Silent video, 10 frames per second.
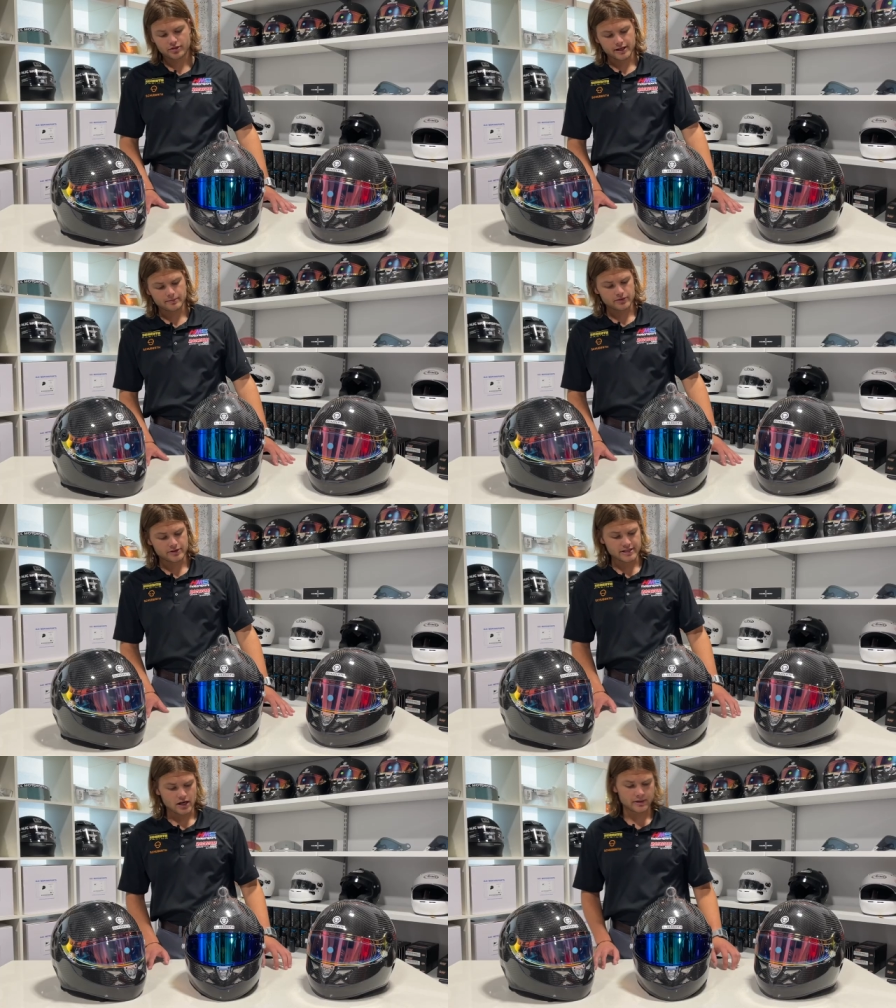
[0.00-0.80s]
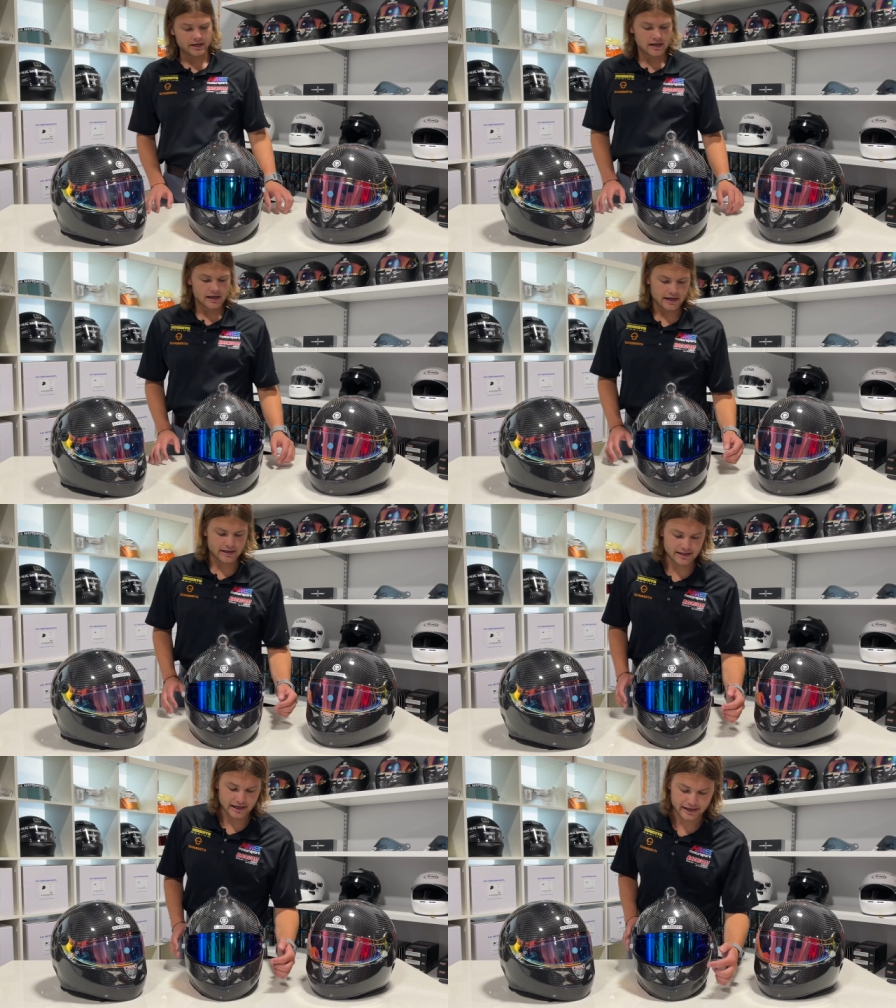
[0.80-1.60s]
thing about this helmet
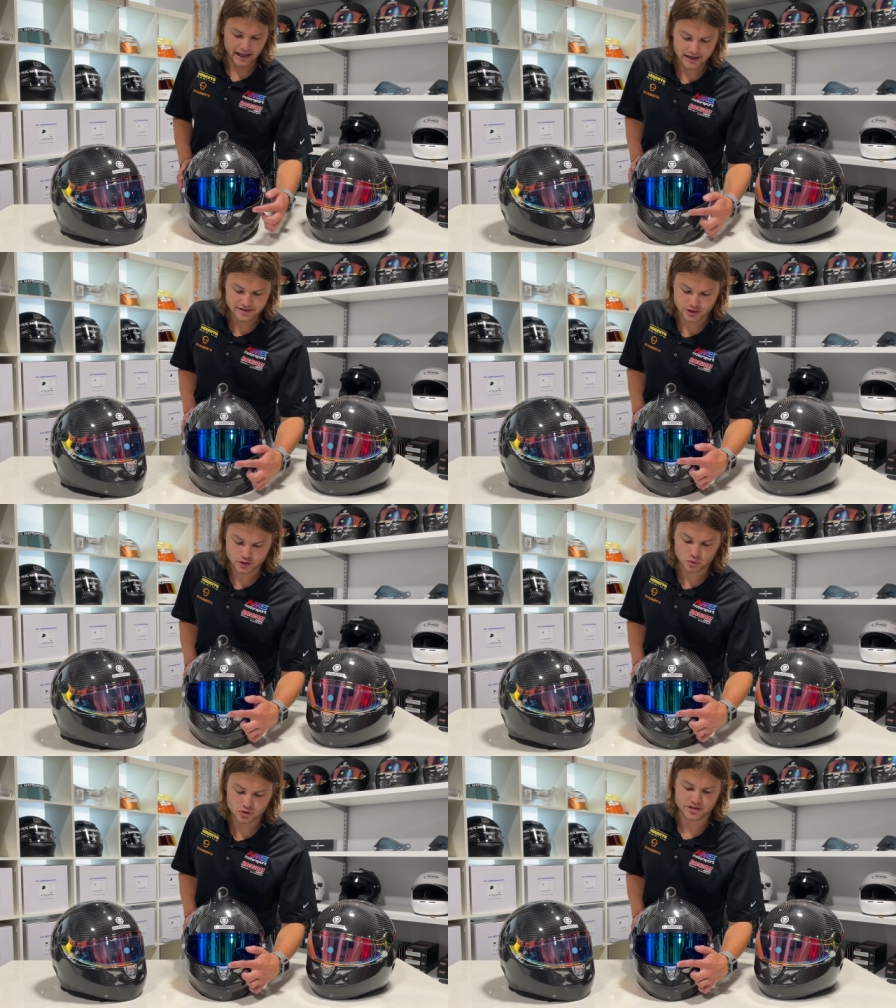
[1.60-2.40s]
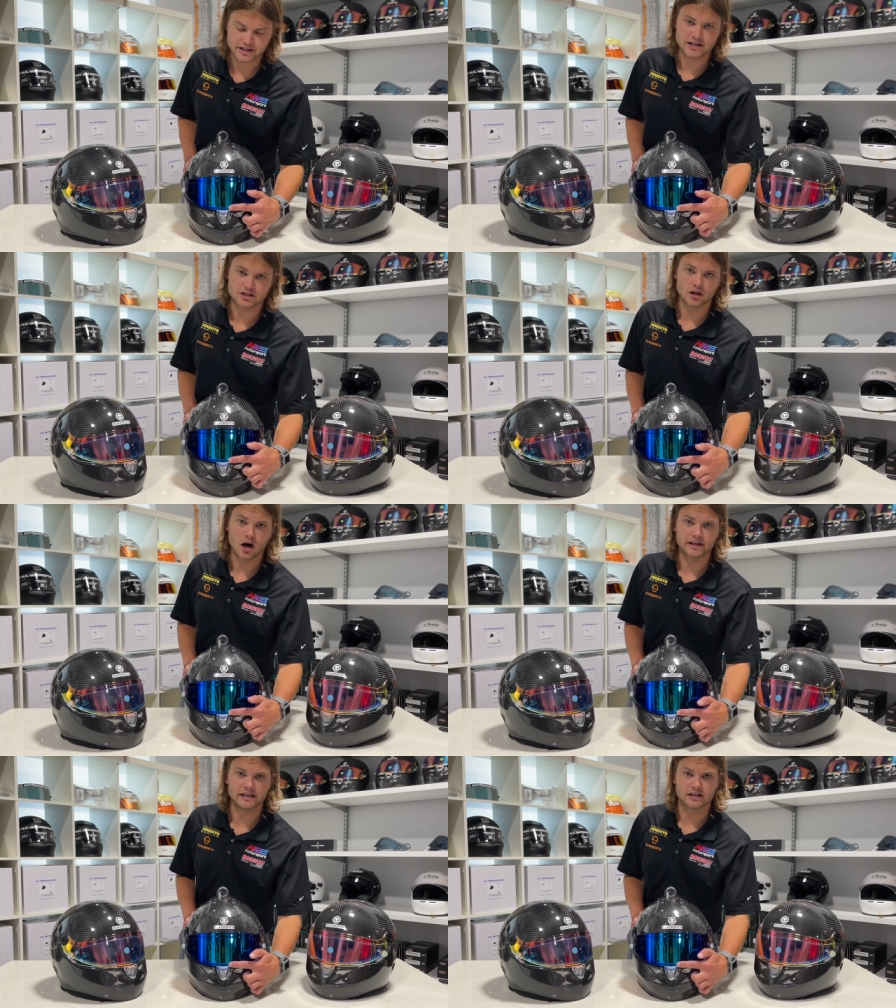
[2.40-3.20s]
is that it has a dual stage
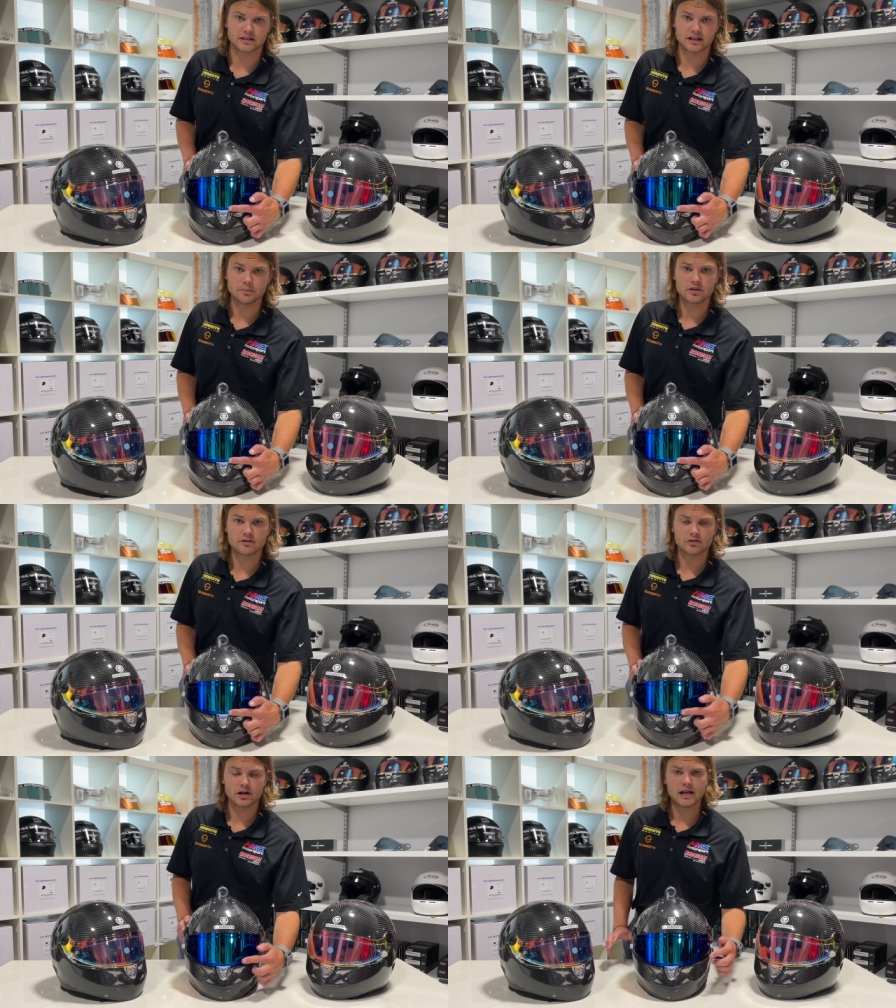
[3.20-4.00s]
locking clip on the front,